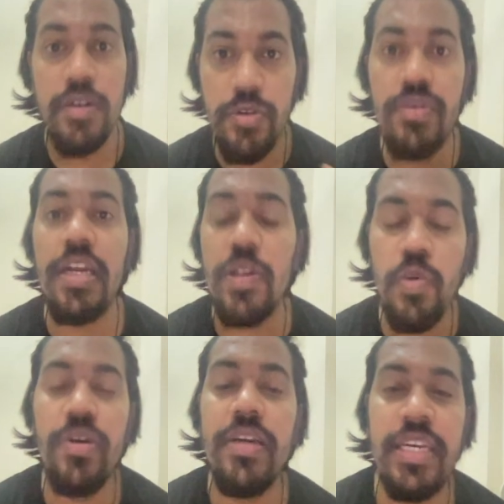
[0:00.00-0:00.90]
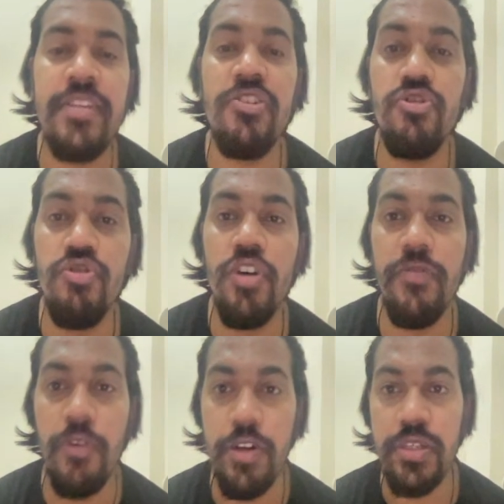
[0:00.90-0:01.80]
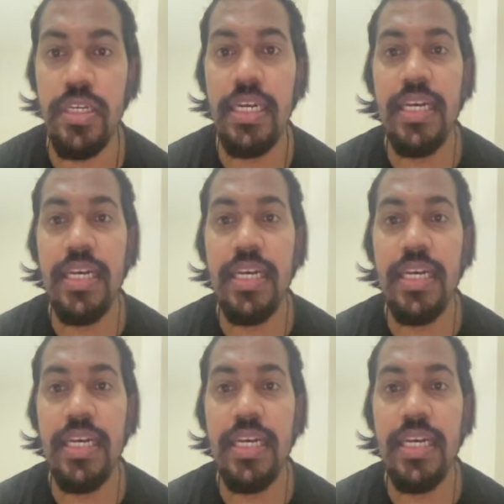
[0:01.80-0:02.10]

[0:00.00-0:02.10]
to conclude is it true or false.